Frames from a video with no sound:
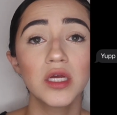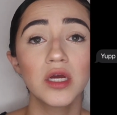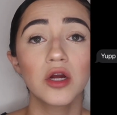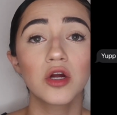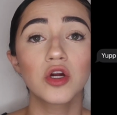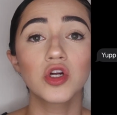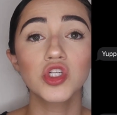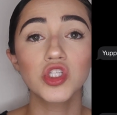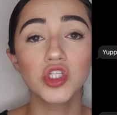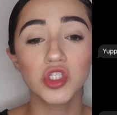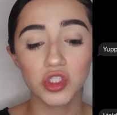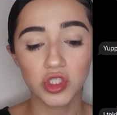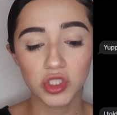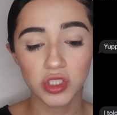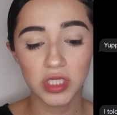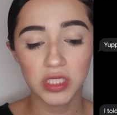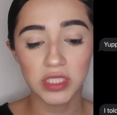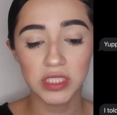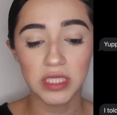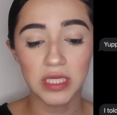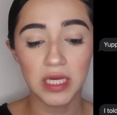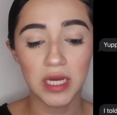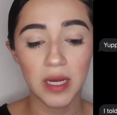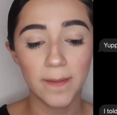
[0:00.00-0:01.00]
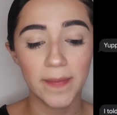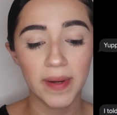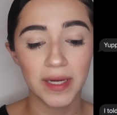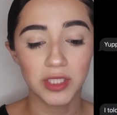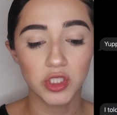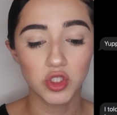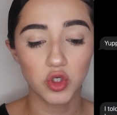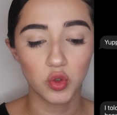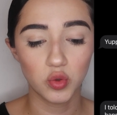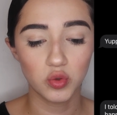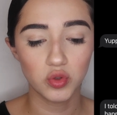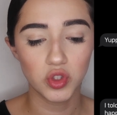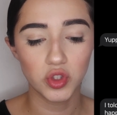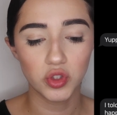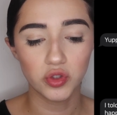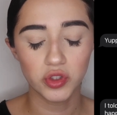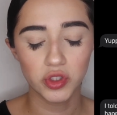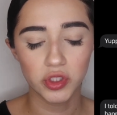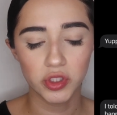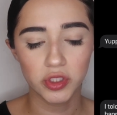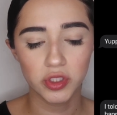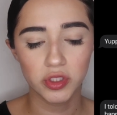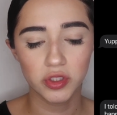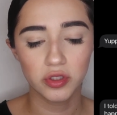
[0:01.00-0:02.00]
her sister says, yep, I told you,
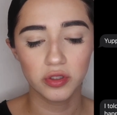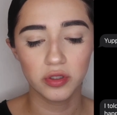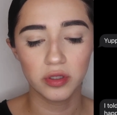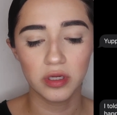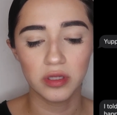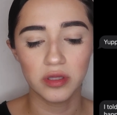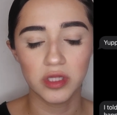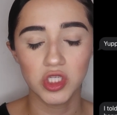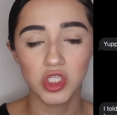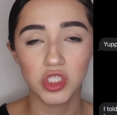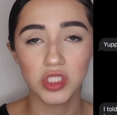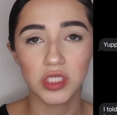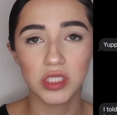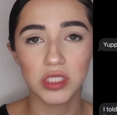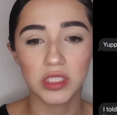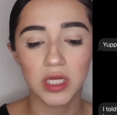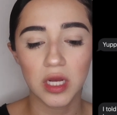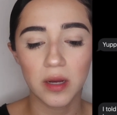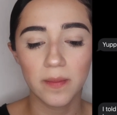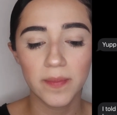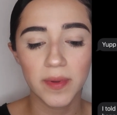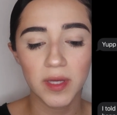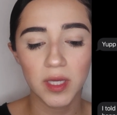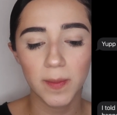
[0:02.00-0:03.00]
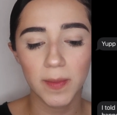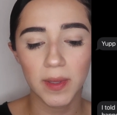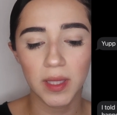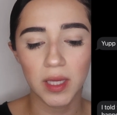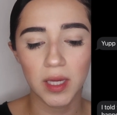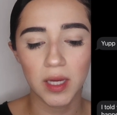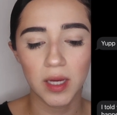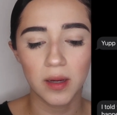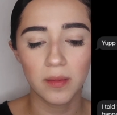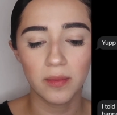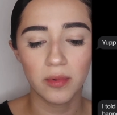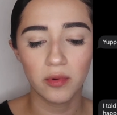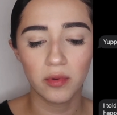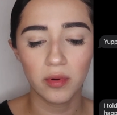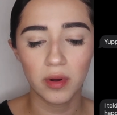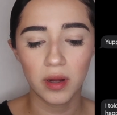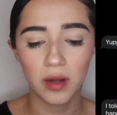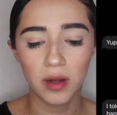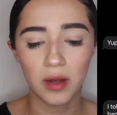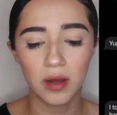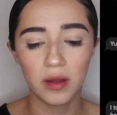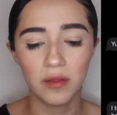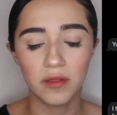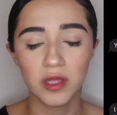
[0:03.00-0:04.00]
sister. And then she says, come pick me up.
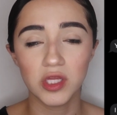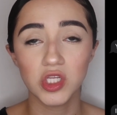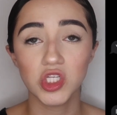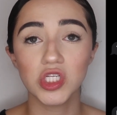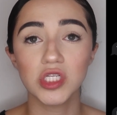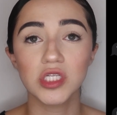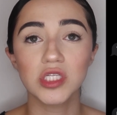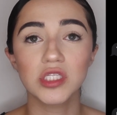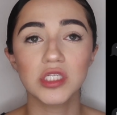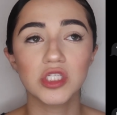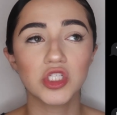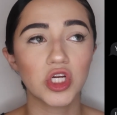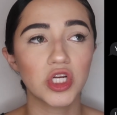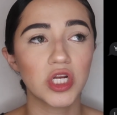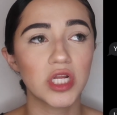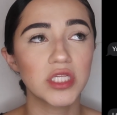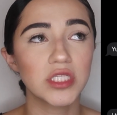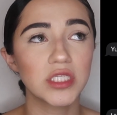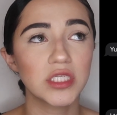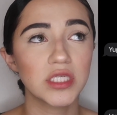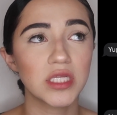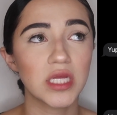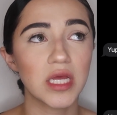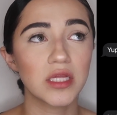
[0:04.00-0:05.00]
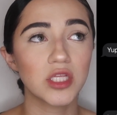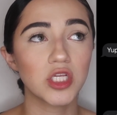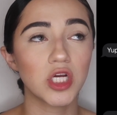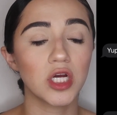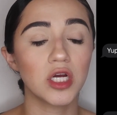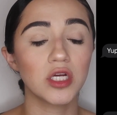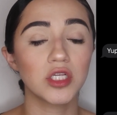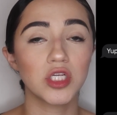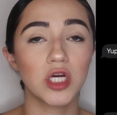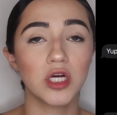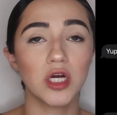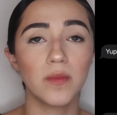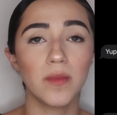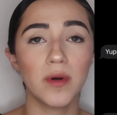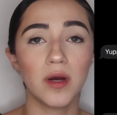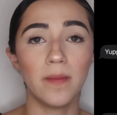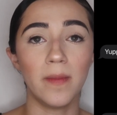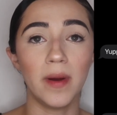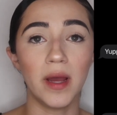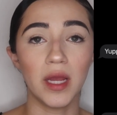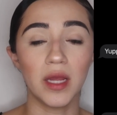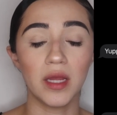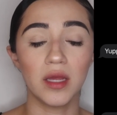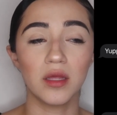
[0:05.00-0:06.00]
And then she's trying to say, talk about
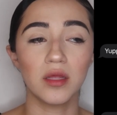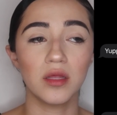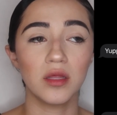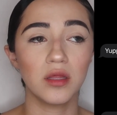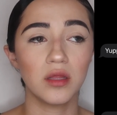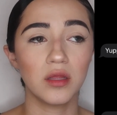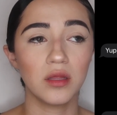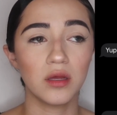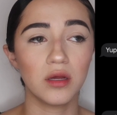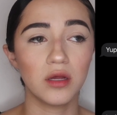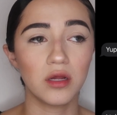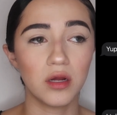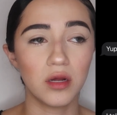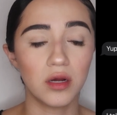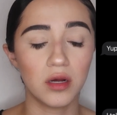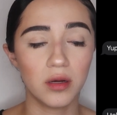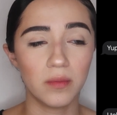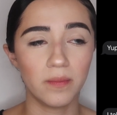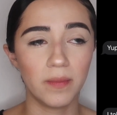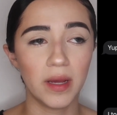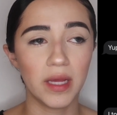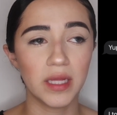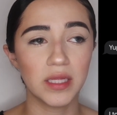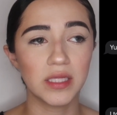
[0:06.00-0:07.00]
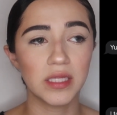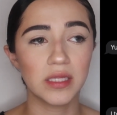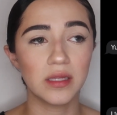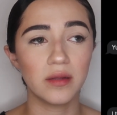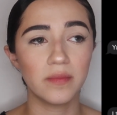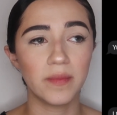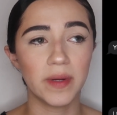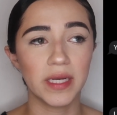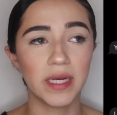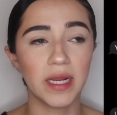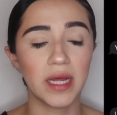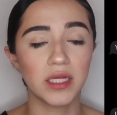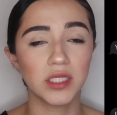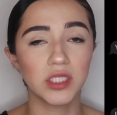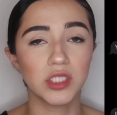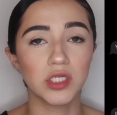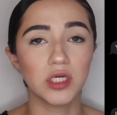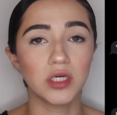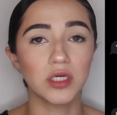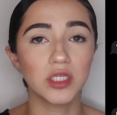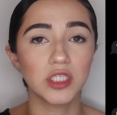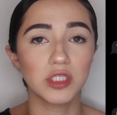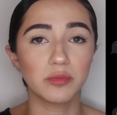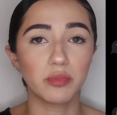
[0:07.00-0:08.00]
my dad's
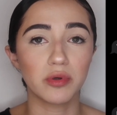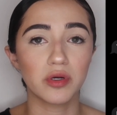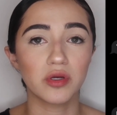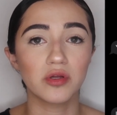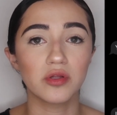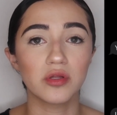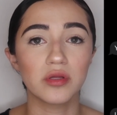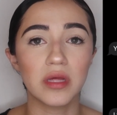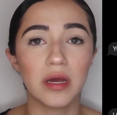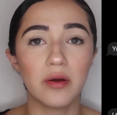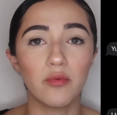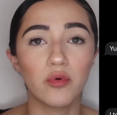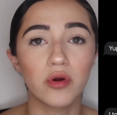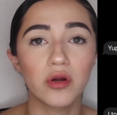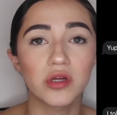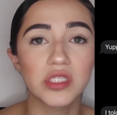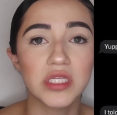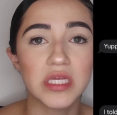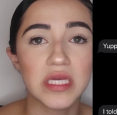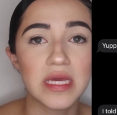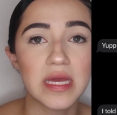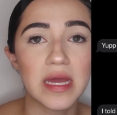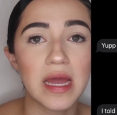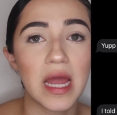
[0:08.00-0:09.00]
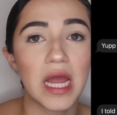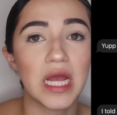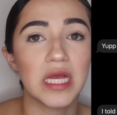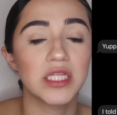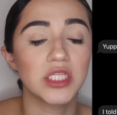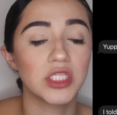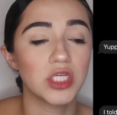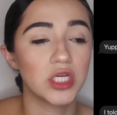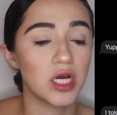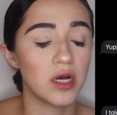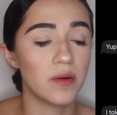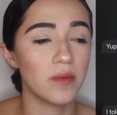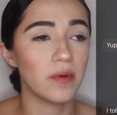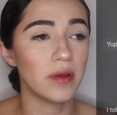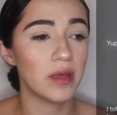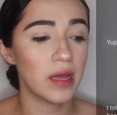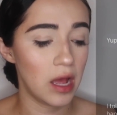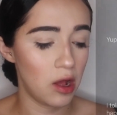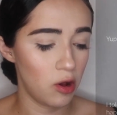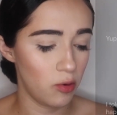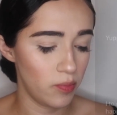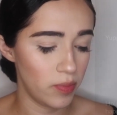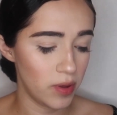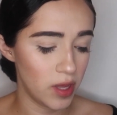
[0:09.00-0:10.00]
youngest brother, that where's he at, to come
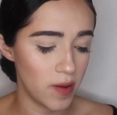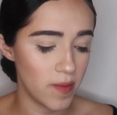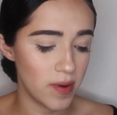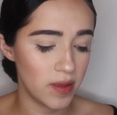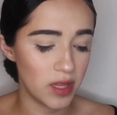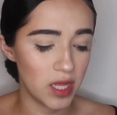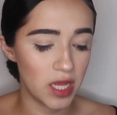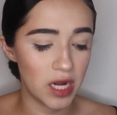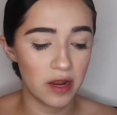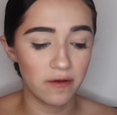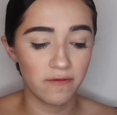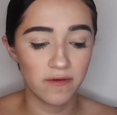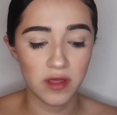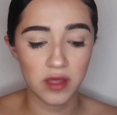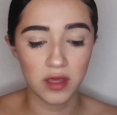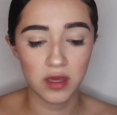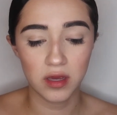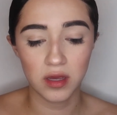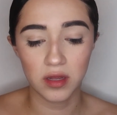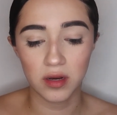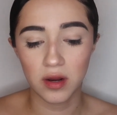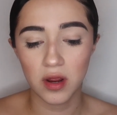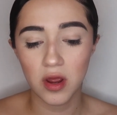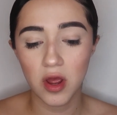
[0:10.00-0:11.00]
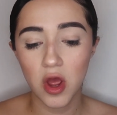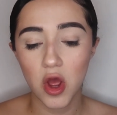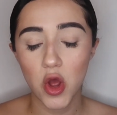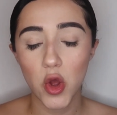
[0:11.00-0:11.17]
help him, and that if he can